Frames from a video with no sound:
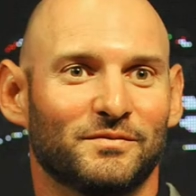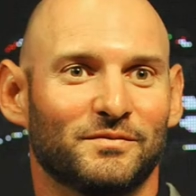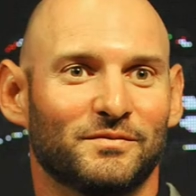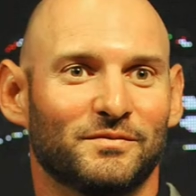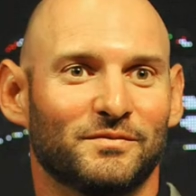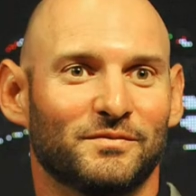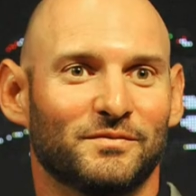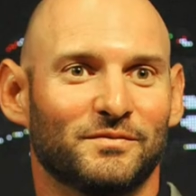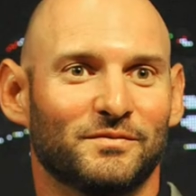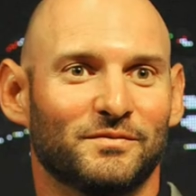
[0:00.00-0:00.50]

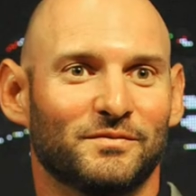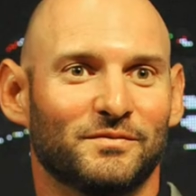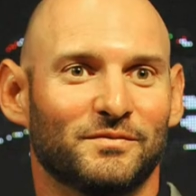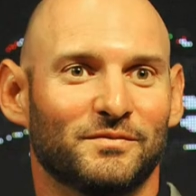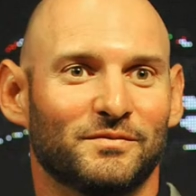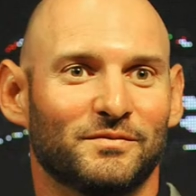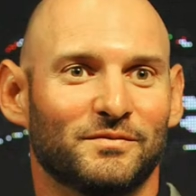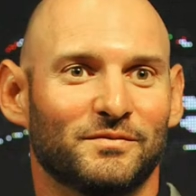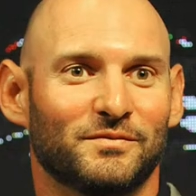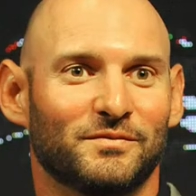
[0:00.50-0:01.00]

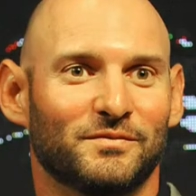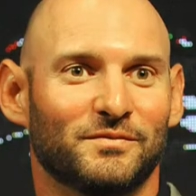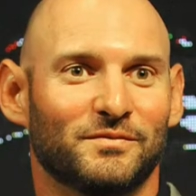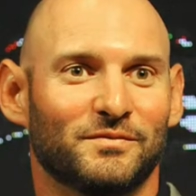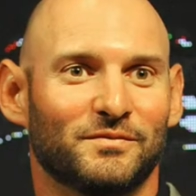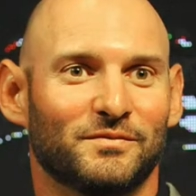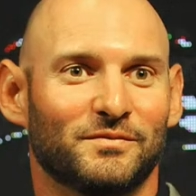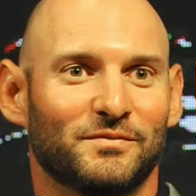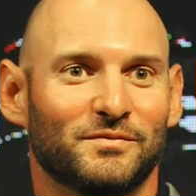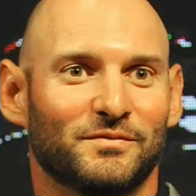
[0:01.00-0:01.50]

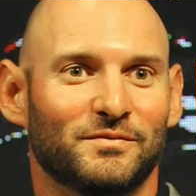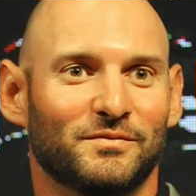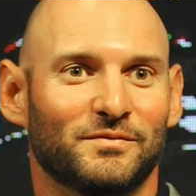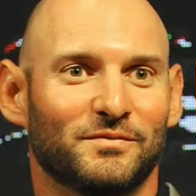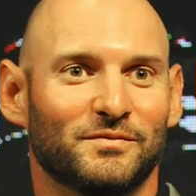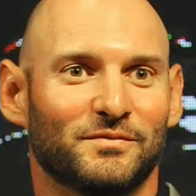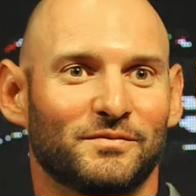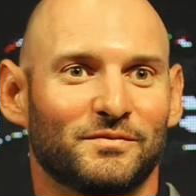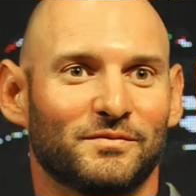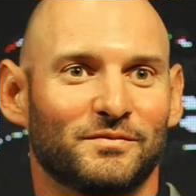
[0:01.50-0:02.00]

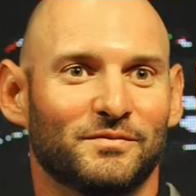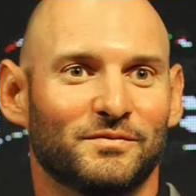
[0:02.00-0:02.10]
No words are spoken by the person on screen.